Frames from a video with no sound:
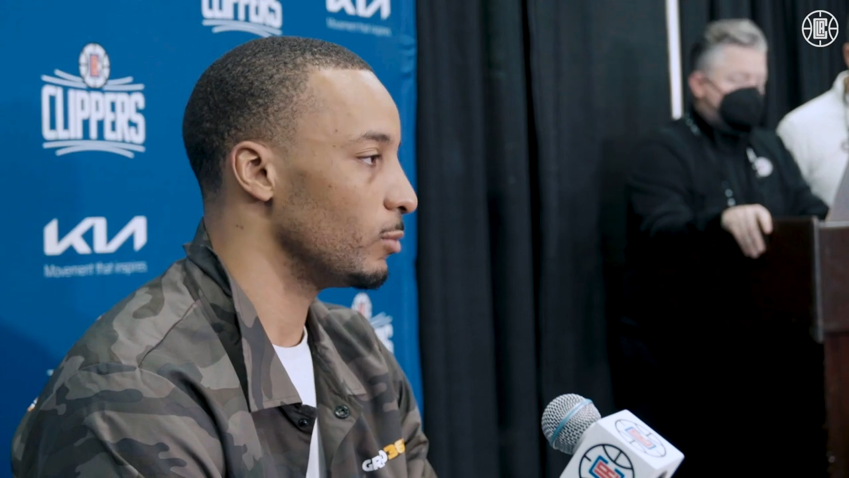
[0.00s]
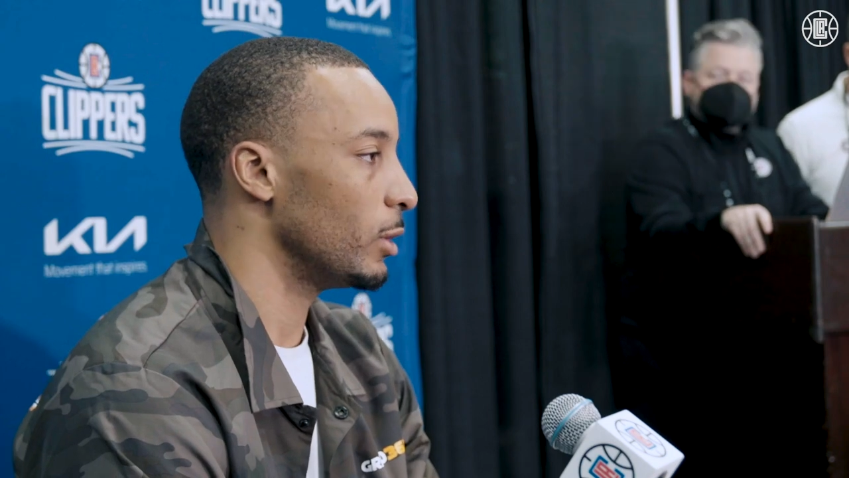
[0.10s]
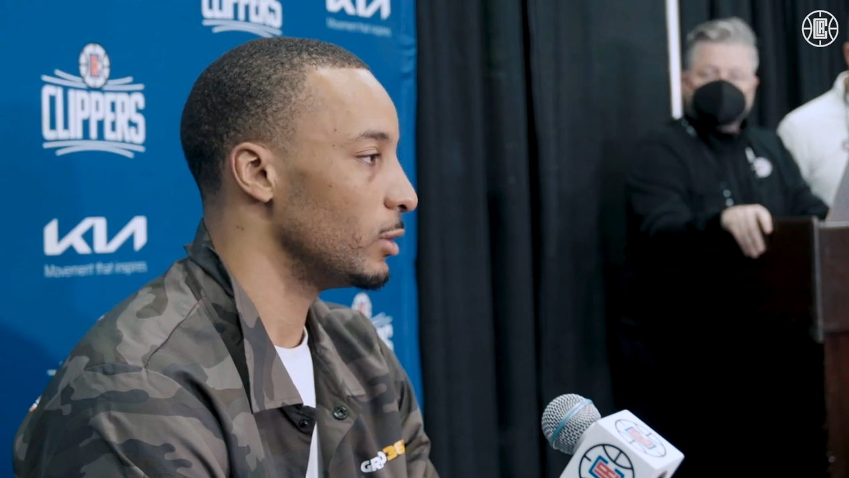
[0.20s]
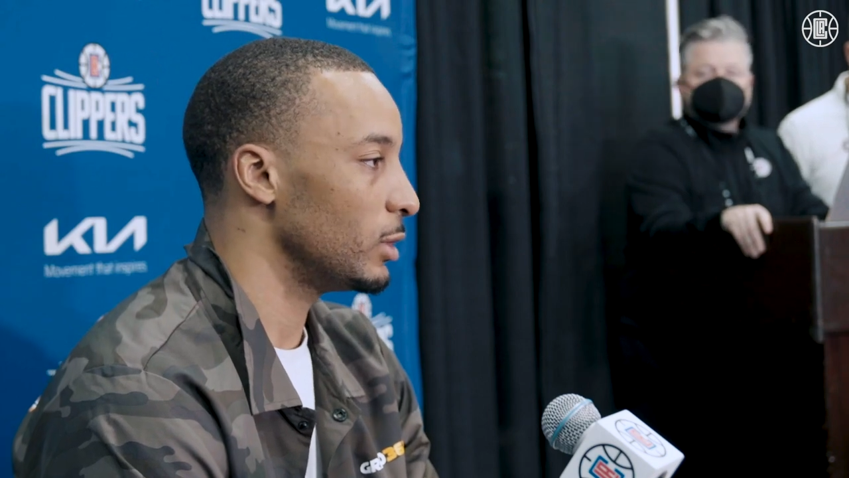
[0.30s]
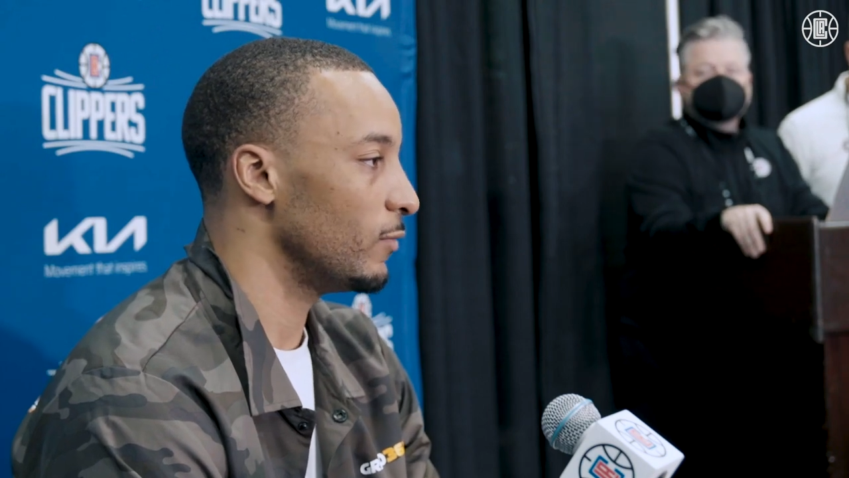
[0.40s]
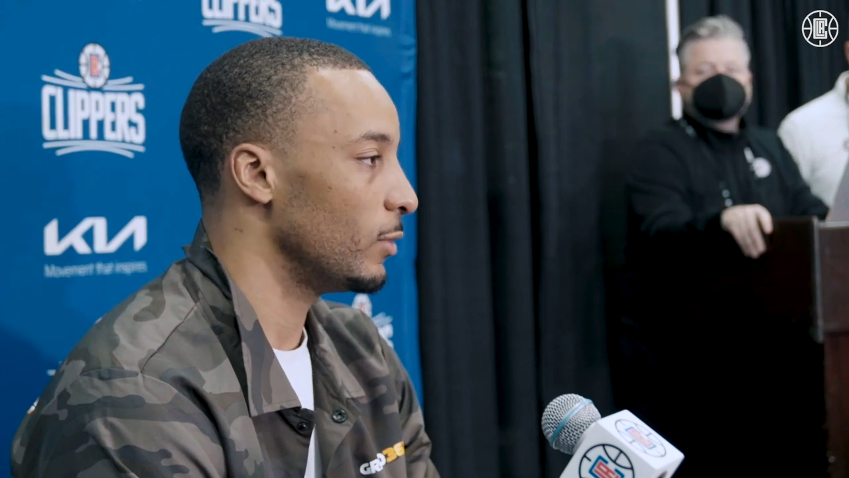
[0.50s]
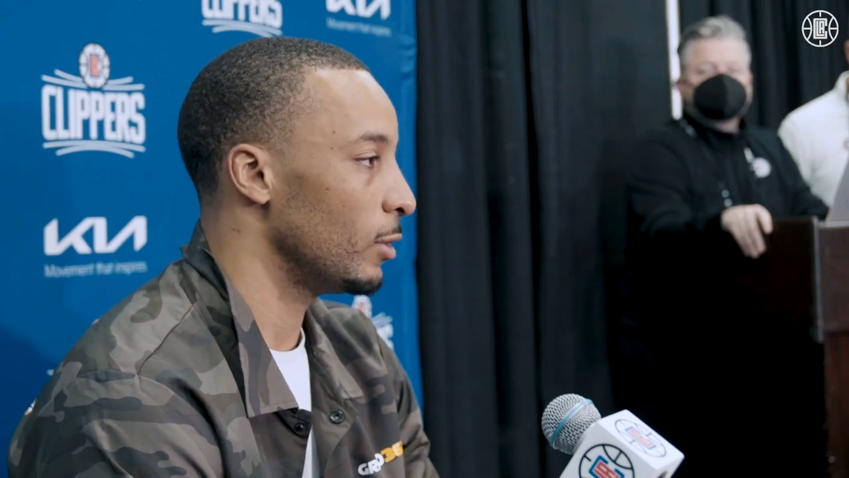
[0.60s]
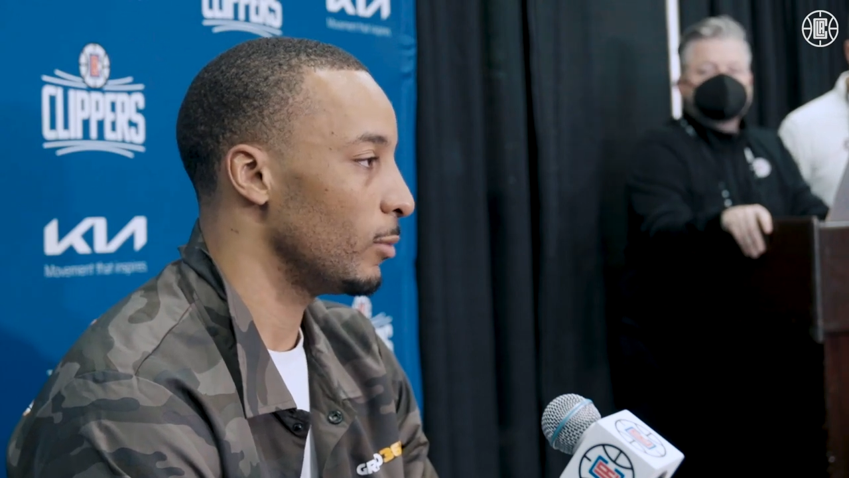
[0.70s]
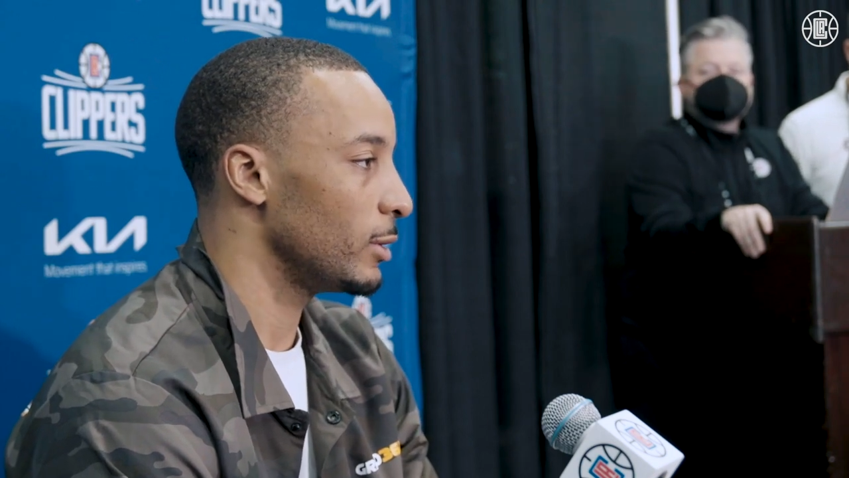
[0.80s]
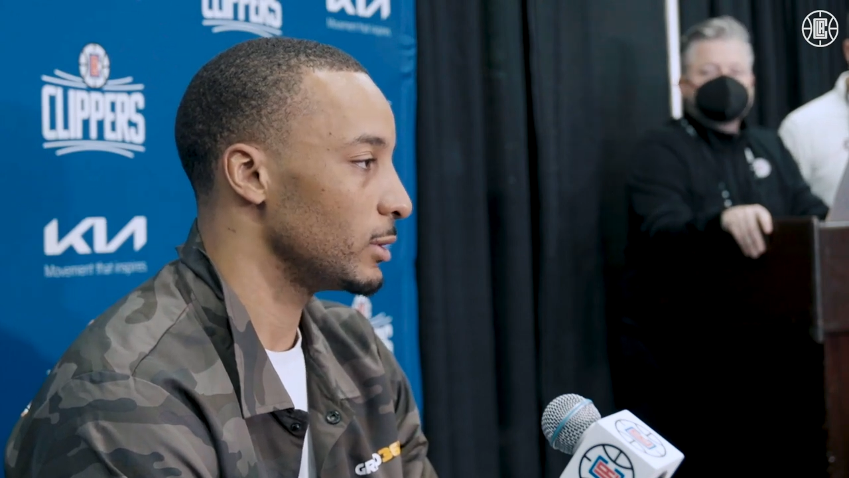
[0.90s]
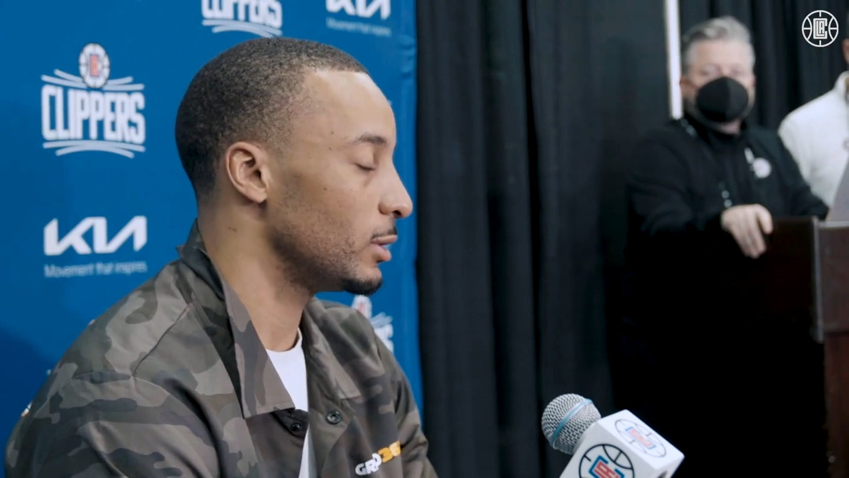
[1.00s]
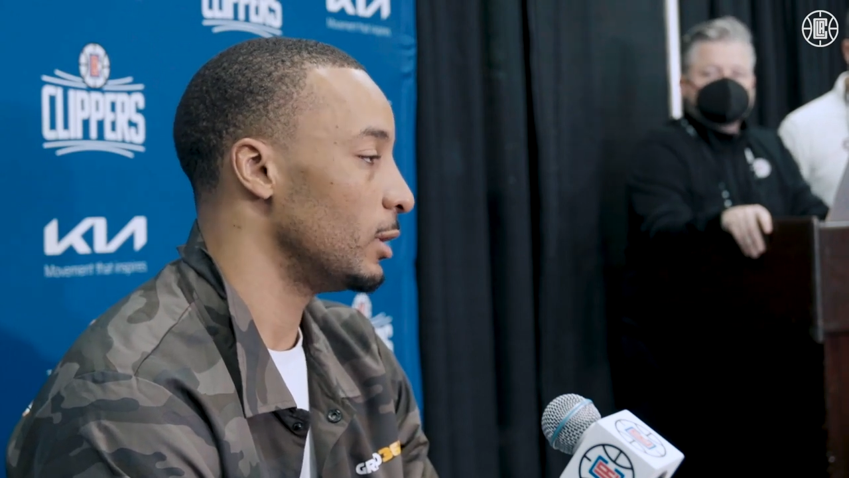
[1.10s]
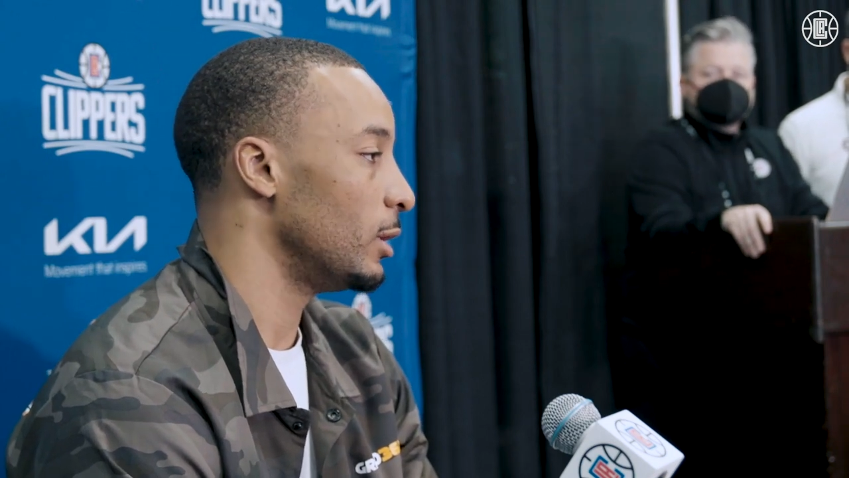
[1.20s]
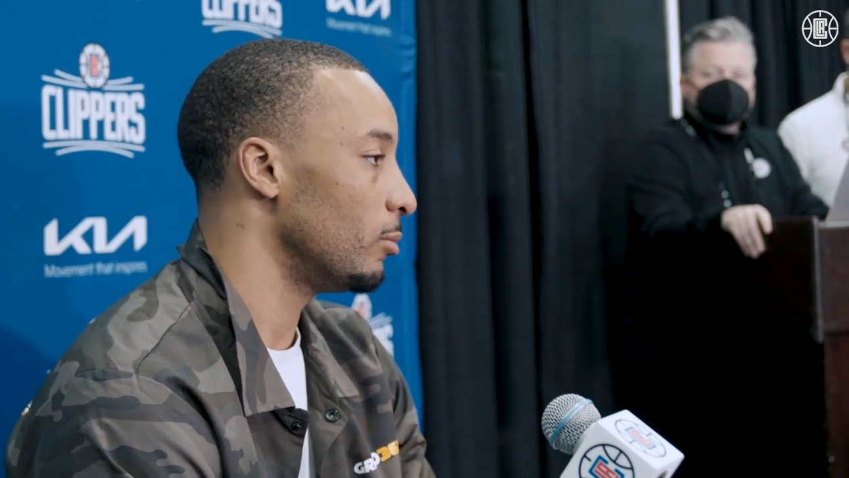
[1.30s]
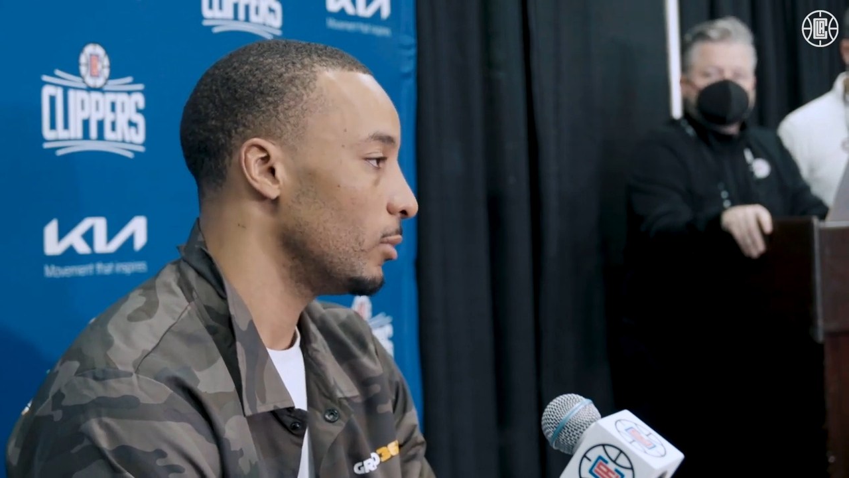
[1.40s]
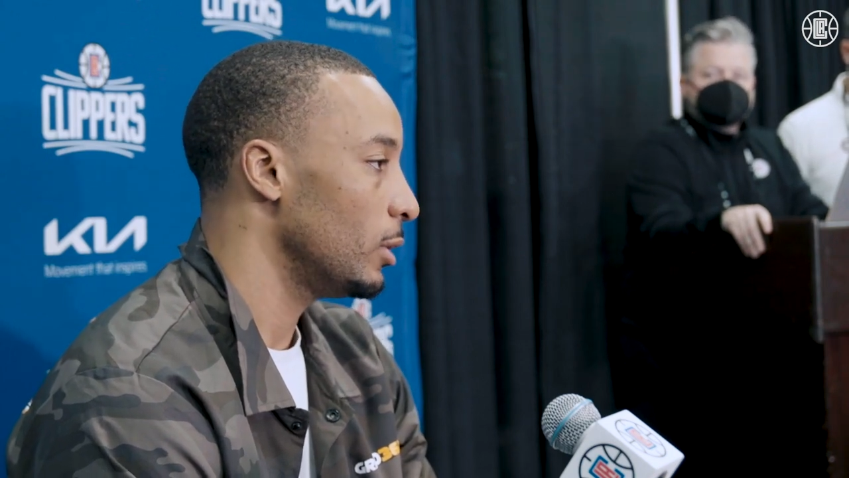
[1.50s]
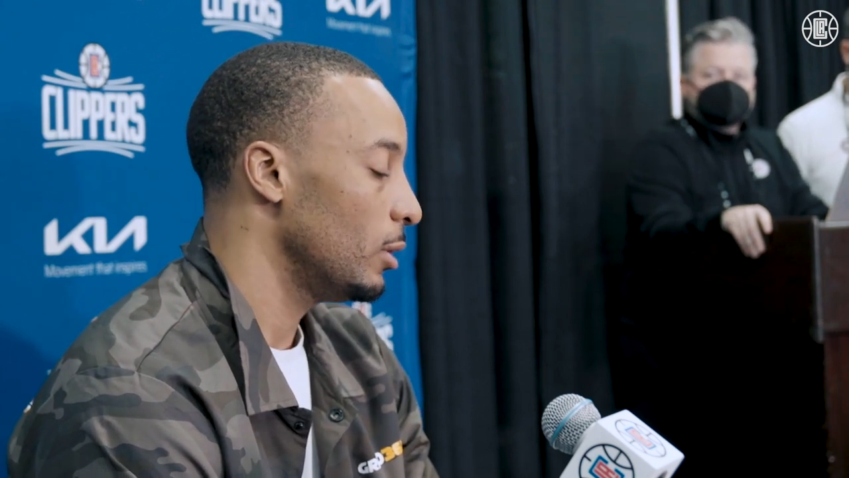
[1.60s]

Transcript: but achieving them as a team